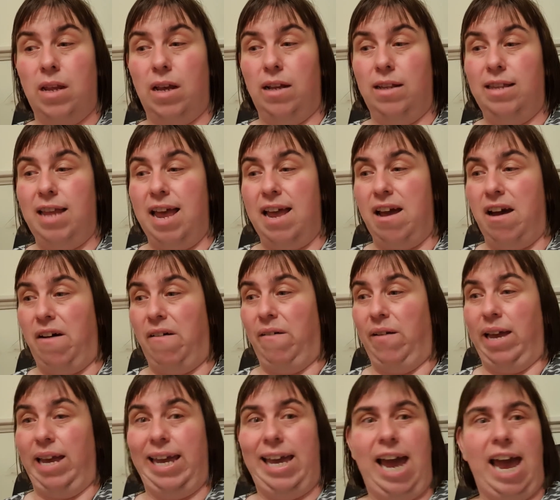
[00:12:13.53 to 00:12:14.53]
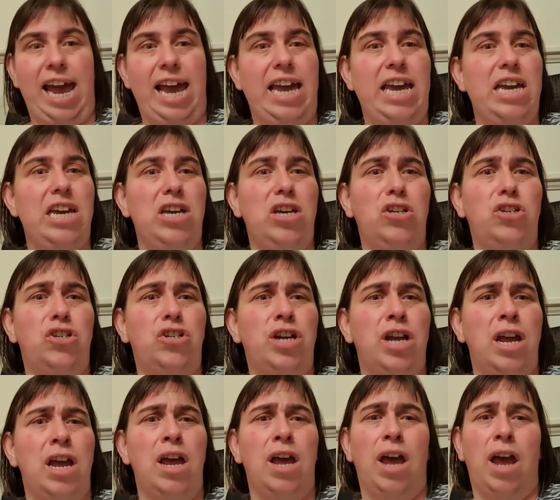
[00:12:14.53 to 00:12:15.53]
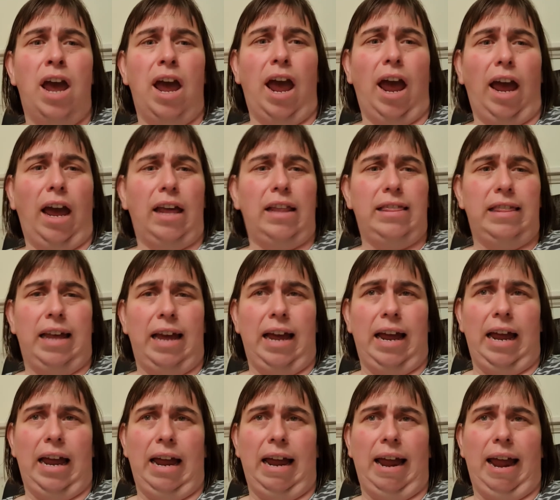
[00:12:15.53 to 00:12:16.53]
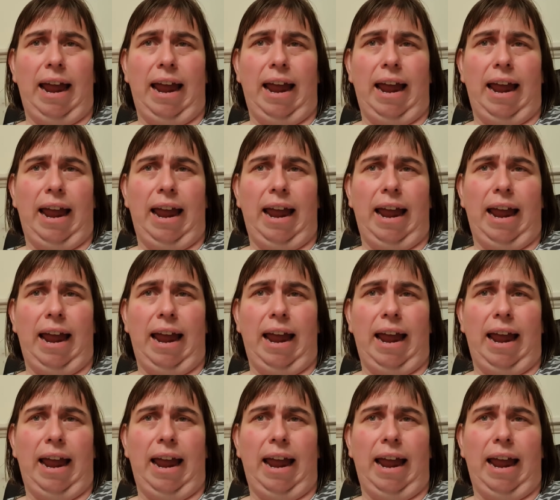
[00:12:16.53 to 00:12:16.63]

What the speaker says: they are engaged, and that,